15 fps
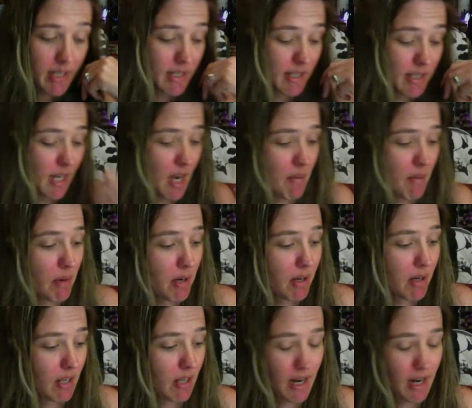stop
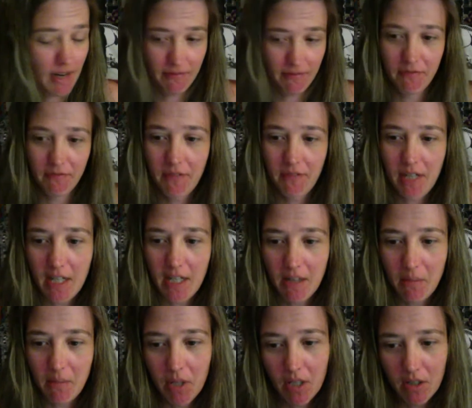our live feed
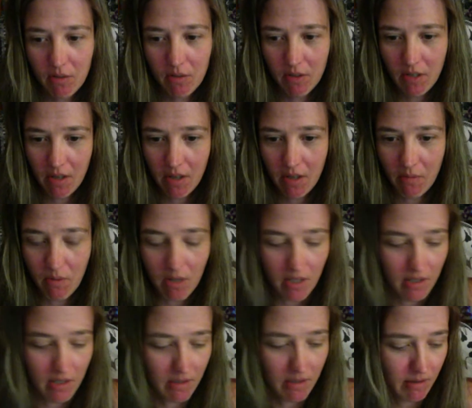and we can do another
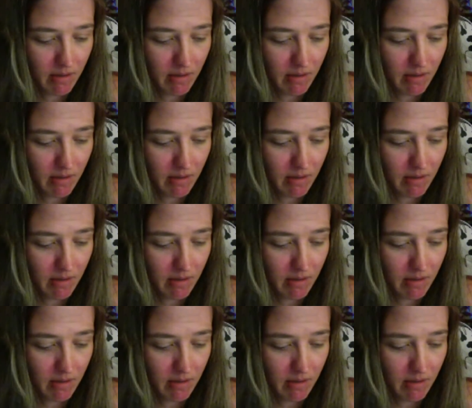one